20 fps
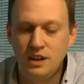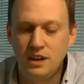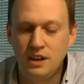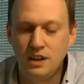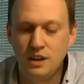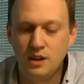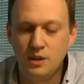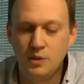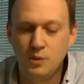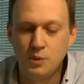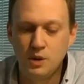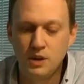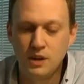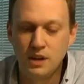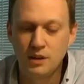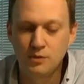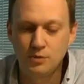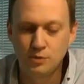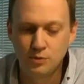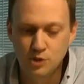We
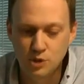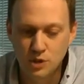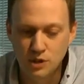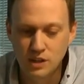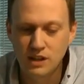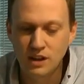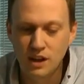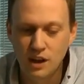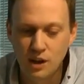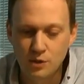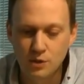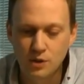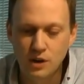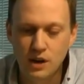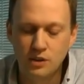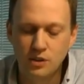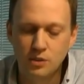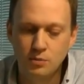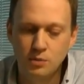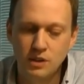have tried other
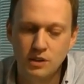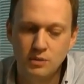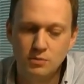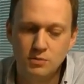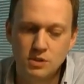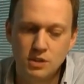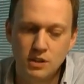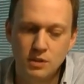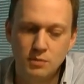aluminiums,